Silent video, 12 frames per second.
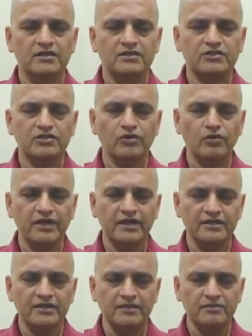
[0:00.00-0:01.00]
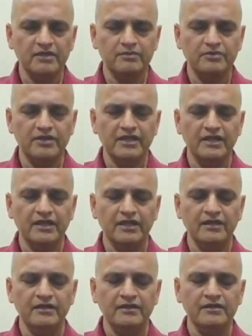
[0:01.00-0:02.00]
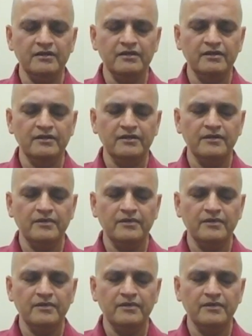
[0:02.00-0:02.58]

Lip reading: Slowly and deeply breathing in.